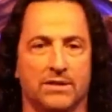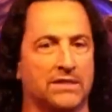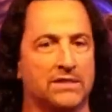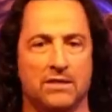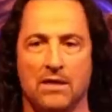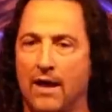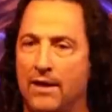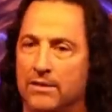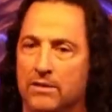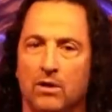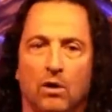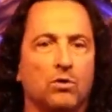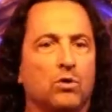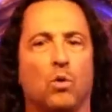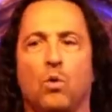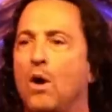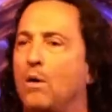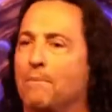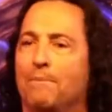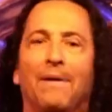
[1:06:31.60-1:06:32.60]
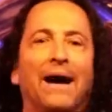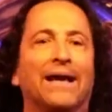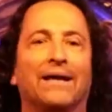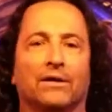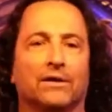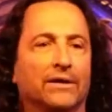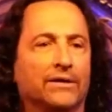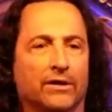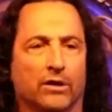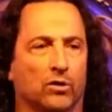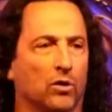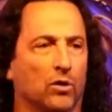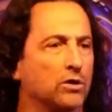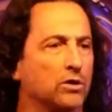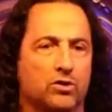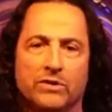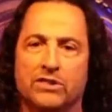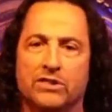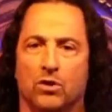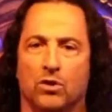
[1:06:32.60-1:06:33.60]
It's not, don't quote Michael in the
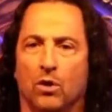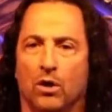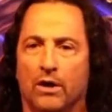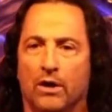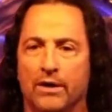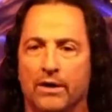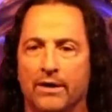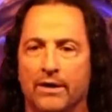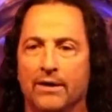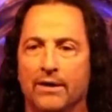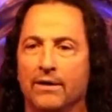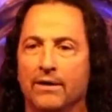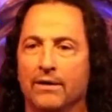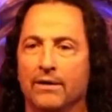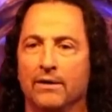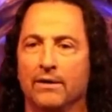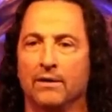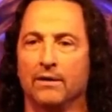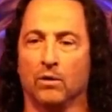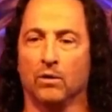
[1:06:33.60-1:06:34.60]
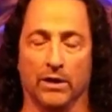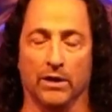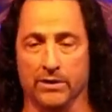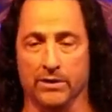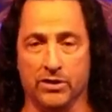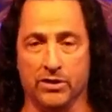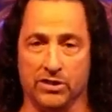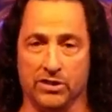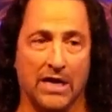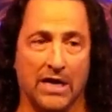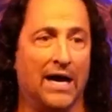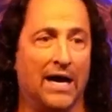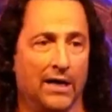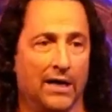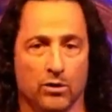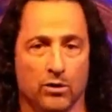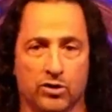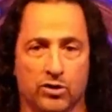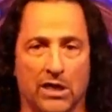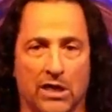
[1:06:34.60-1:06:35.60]
grocery store. Well, there's this guy
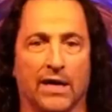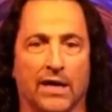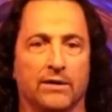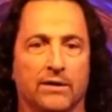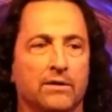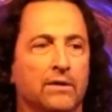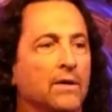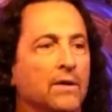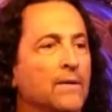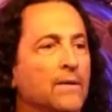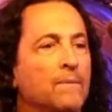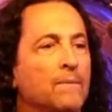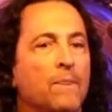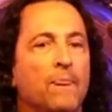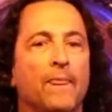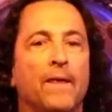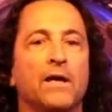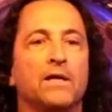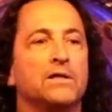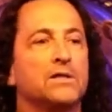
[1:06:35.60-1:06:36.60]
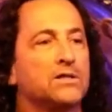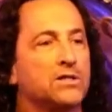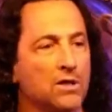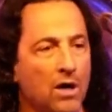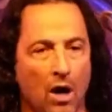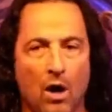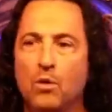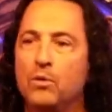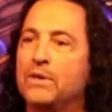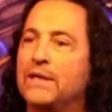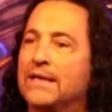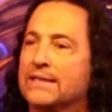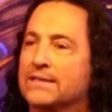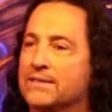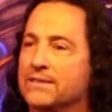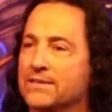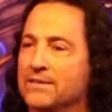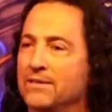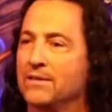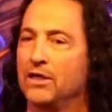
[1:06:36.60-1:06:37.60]
who said, own
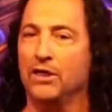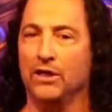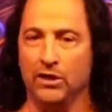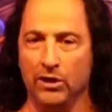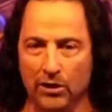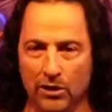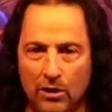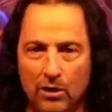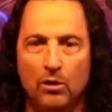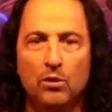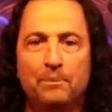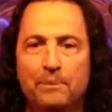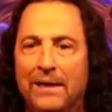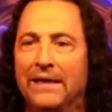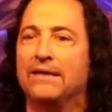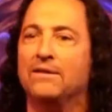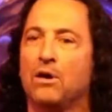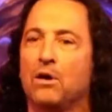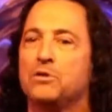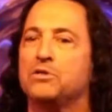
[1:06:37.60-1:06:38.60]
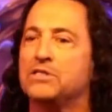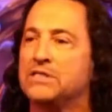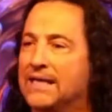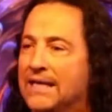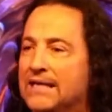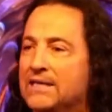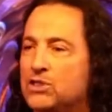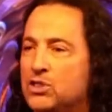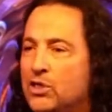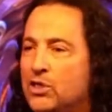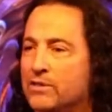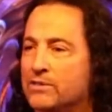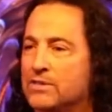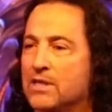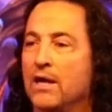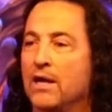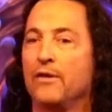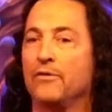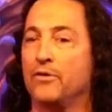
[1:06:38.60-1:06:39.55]
it. You be those teachers.